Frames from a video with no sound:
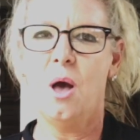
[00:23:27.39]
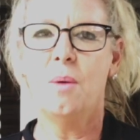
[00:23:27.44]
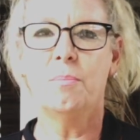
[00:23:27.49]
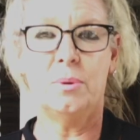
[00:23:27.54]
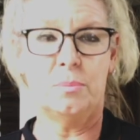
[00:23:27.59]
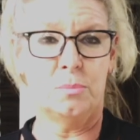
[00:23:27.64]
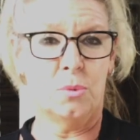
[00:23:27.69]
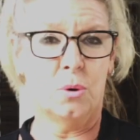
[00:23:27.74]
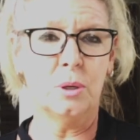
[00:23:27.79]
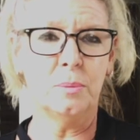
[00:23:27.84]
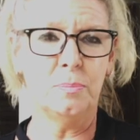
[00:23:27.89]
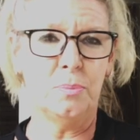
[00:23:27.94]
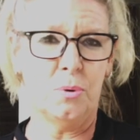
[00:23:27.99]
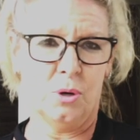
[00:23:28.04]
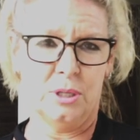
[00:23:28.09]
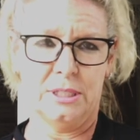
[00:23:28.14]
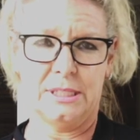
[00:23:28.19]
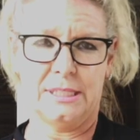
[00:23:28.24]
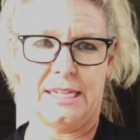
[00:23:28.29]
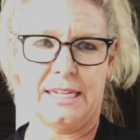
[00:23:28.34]
But more
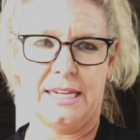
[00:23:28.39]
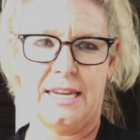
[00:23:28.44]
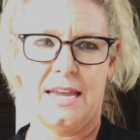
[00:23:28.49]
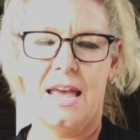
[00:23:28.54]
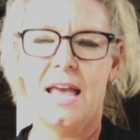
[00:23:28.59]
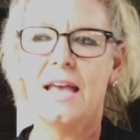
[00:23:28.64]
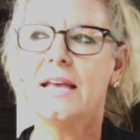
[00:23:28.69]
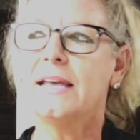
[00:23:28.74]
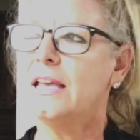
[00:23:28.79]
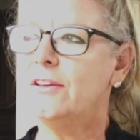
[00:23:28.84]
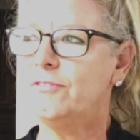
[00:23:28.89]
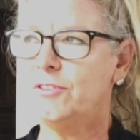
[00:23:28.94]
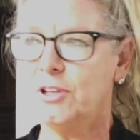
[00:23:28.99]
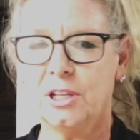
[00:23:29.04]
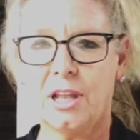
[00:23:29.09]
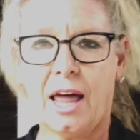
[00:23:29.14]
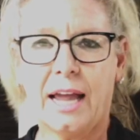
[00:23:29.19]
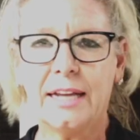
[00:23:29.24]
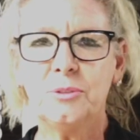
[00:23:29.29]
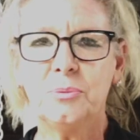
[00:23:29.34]
importantly, if you
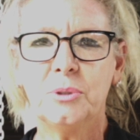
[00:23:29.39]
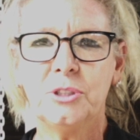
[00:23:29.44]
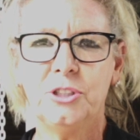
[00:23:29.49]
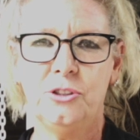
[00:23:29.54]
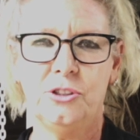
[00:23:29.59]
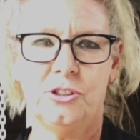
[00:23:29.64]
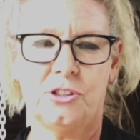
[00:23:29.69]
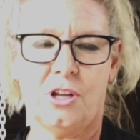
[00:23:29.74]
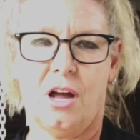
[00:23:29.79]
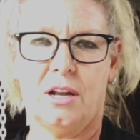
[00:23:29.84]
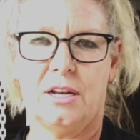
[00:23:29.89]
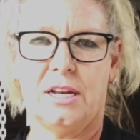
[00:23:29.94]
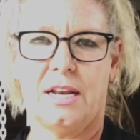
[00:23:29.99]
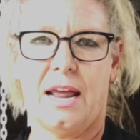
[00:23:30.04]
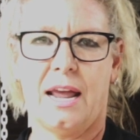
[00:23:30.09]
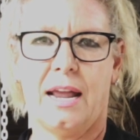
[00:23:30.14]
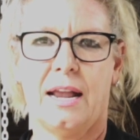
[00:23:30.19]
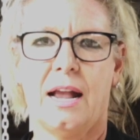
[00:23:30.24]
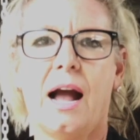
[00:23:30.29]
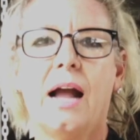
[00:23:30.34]
liked what you saw
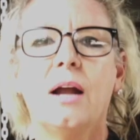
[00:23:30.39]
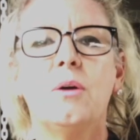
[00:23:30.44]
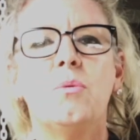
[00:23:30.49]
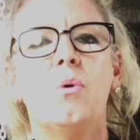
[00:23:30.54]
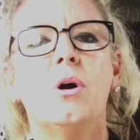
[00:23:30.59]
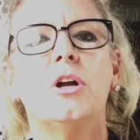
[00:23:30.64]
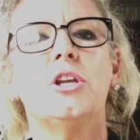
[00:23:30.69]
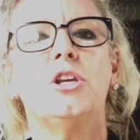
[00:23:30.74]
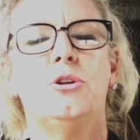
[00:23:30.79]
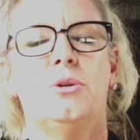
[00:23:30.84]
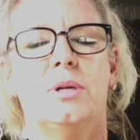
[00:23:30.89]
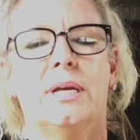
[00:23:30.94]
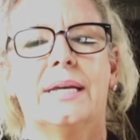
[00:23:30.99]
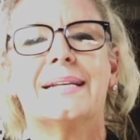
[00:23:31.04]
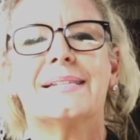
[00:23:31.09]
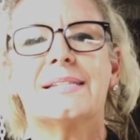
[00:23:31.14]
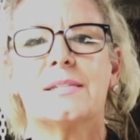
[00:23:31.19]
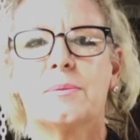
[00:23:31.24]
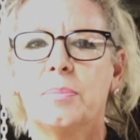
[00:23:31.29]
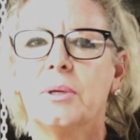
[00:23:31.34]
today, I want you to
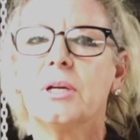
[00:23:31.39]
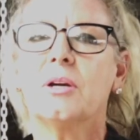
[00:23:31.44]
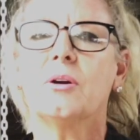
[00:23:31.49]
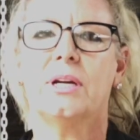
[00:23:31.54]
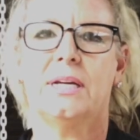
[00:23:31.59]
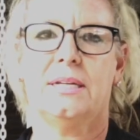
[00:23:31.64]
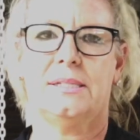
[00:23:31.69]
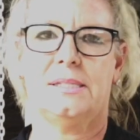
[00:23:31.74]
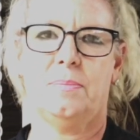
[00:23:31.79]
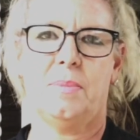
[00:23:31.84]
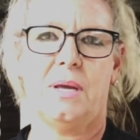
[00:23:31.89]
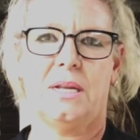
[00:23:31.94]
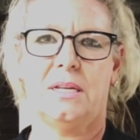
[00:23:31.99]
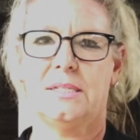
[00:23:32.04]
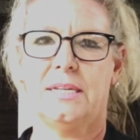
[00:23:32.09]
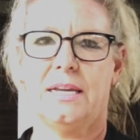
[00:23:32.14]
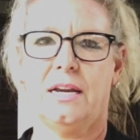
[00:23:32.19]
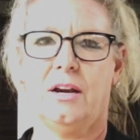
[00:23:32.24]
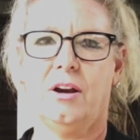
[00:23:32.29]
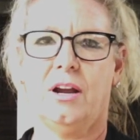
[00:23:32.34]
experience
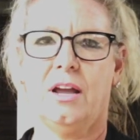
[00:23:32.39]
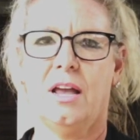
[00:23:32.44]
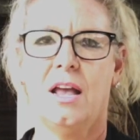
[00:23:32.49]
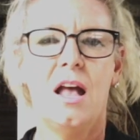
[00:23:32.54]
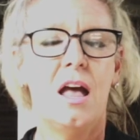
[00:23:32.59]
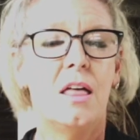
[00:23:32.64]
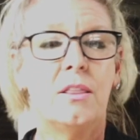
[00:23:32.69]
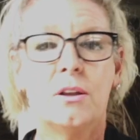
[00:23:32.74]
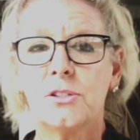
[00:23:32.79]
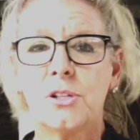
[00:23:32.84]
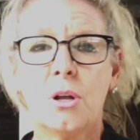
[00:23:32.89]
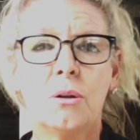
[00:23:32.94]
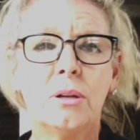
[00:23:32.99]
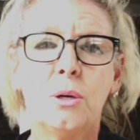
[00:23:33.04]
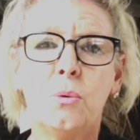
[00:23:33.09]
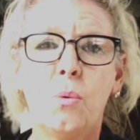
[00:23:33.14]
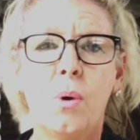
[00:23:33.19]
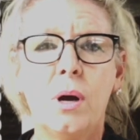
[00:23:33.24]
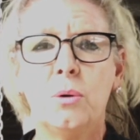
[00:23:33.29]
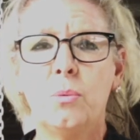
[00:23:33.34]
Mediterra. There's only
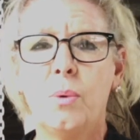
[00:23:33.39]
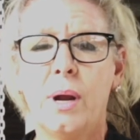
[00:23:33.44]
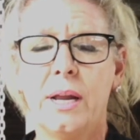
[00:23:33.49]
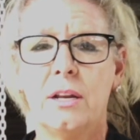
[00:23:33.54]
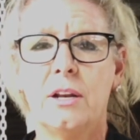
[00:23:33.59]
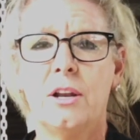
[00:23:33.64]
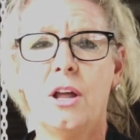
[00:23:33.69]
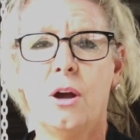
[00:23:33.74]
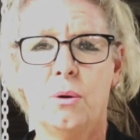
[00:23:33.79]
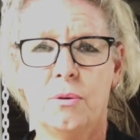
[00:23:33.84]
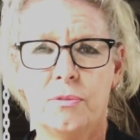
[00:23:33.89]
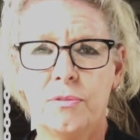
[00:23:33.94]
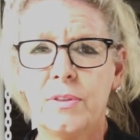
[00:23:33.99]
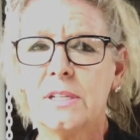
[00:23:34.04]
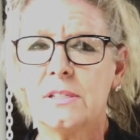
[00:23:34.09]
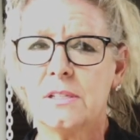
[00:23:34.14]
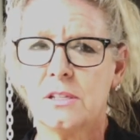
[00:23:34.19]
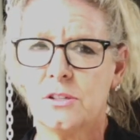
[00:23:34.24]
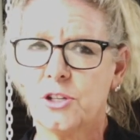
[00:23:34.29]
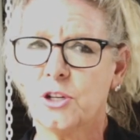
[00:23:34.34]
one way to know if
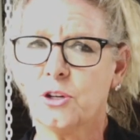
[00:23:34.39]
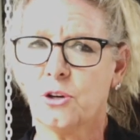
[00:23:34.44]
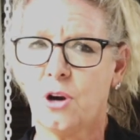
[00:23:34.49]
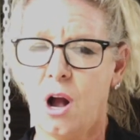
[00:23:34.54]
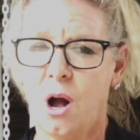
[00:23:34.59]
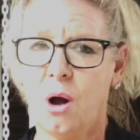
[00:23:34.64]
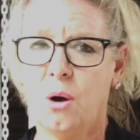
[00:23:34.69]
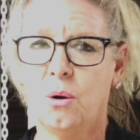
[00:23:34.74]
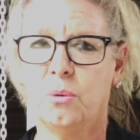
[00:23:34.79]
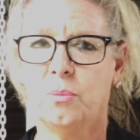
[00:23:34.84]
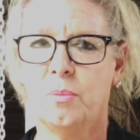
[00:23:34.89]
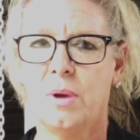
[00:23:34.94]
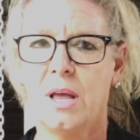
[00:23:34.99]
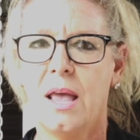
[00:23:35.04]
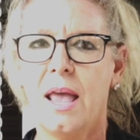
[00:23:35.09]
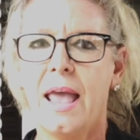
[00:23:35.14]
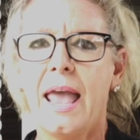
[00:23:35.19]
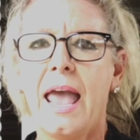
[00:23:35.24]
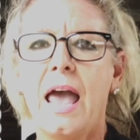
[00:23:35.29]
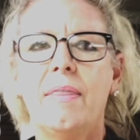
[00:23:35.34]
this is your home,
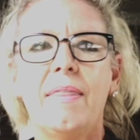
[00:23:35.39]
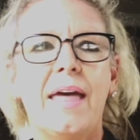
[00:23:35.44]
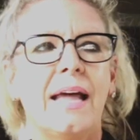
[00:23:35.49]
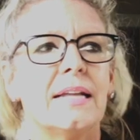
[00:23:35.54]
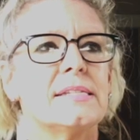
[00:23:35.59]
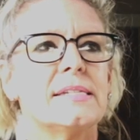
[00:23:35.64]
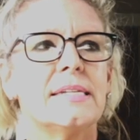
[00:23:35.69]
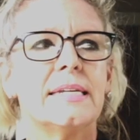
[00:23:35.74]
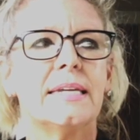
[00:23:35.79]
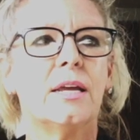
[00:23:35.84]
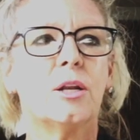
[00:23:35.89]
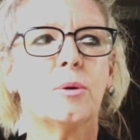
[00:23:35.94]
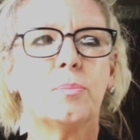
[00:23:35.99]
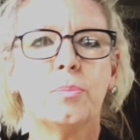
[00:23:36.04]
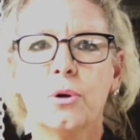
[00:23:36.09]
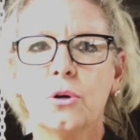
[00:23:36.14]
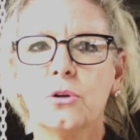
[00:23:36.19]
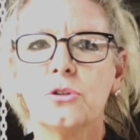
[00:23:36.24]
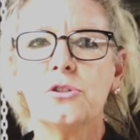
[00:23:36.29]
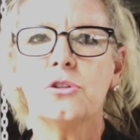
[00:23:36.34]
and that's to get a
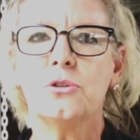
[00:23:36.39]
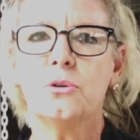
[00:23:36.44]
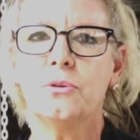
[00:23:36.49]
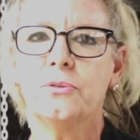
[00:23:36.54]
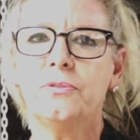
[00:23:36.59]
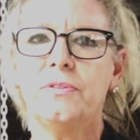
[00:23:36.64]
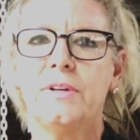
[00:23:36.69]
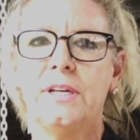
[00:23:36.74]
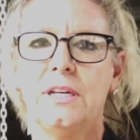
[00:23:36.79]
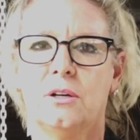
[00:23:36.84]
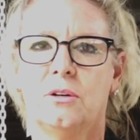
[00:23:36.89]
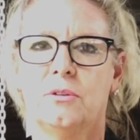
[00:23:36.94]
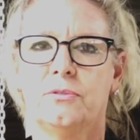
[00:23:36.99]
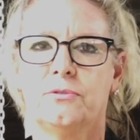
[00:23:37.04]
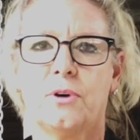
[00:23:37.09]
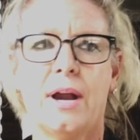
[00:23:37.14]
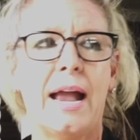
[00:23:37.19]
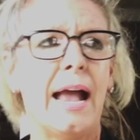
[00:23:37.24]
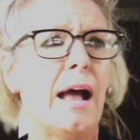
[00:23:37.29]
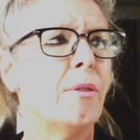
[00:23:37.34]
personal feel
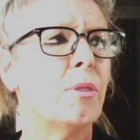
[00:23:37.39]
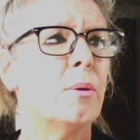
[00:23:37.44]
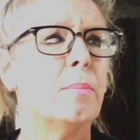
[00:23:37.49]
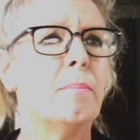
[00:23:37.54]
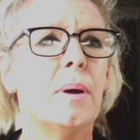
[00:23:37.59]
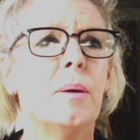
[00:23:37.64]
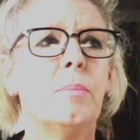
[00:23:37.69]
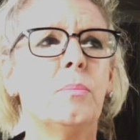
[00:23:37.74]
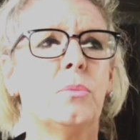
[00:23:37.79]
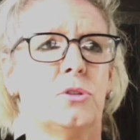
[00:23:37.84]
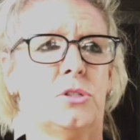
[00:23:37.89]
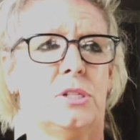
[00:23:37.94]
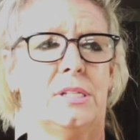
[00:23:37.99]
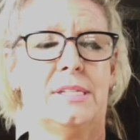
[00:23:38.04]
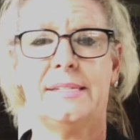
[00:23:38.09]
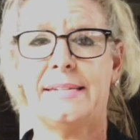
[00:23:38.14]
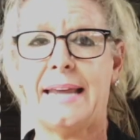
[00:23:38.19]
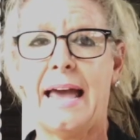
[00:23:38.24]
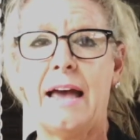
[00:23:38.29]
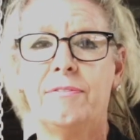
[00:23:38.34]
for how the members and
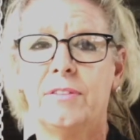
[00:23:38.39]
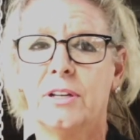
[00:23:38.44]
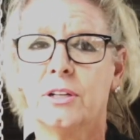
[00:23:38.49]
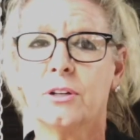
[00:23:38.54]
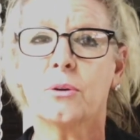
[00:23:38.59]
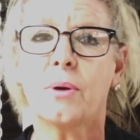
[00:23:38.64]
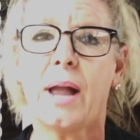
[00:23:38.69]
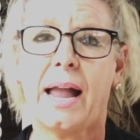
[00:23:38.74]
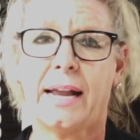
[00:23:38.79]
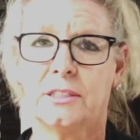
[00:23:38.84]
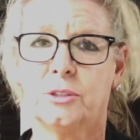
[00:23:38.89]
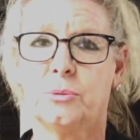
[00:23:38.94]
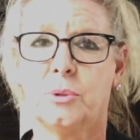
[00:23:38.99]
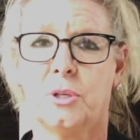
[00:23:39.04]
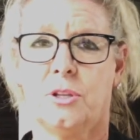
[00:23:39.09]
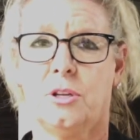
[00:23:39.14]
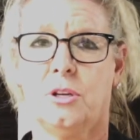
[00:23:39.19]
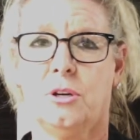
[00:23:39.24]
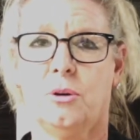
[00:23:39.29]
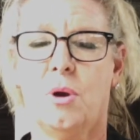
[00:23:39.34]
staff interact
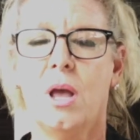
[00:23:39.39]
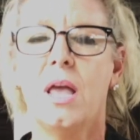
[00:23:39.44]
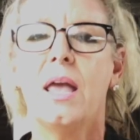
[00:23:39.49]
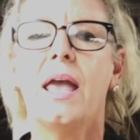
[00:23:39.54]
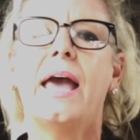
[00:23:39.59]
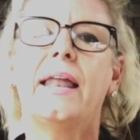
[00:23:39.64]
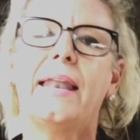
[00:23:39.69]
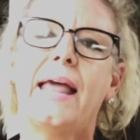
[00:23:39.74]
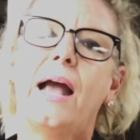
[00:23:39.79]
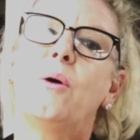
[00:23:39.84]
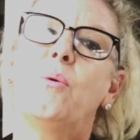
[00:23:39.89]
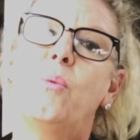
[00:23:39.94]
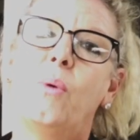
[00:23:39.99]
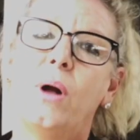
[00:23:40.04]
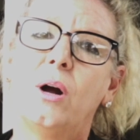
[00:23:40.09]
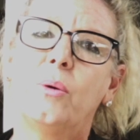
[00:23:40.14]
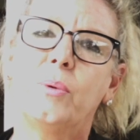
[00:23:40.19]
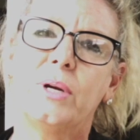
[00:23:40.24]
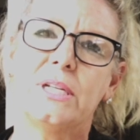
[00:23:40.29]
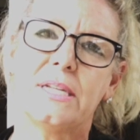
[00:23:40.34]
with you and how
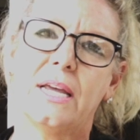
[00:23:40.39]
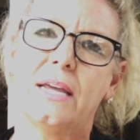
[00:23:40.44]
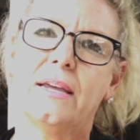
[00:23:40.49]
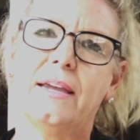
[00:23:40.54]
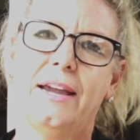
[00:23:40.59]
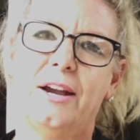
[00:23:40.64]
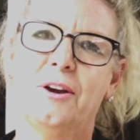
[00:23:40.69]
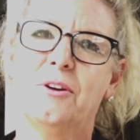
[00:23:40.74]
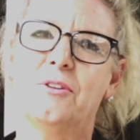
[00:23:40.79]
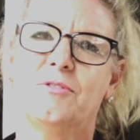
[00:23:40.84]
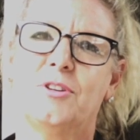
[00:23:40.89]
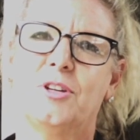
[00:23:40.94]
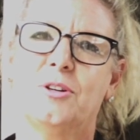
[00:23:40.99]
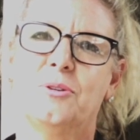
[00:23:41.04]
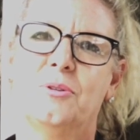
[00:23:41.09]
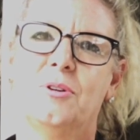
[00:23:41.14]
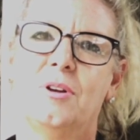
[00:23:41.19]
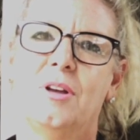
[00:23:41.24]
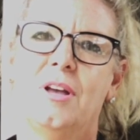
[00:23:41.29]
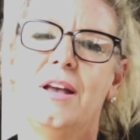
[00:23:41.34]
well we take care of you.
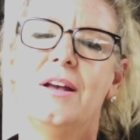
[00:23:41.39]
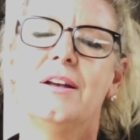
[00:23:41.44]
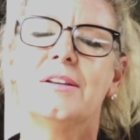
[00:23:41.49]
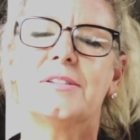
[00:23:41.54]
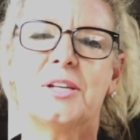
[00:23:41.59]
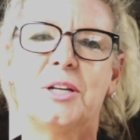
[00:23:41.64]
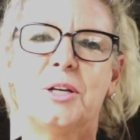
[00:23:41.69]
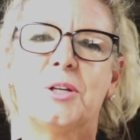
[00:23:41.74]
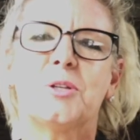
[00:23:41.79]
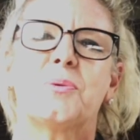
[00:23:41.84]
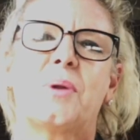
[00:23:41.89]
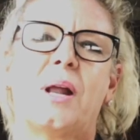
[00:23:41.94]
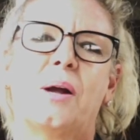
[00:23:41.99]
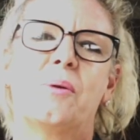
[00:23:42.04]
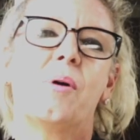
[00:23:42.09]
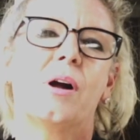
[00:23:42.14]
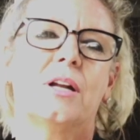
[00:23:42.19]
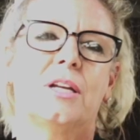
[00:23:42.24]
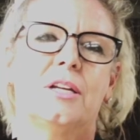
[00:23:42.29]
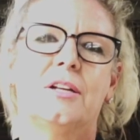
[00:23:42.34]
So here's what I
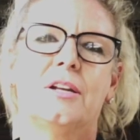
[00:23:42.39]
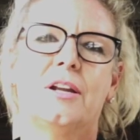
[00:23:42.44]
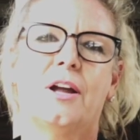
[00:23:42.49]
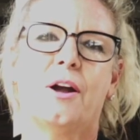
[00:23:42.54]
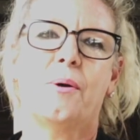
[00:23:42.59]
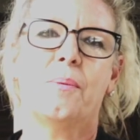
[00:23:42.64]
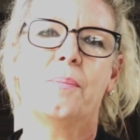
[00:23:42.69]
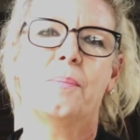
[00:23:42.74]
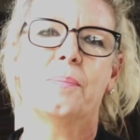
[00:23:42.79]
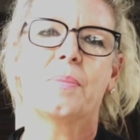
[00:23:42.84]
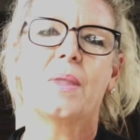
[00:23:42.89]
want you to do.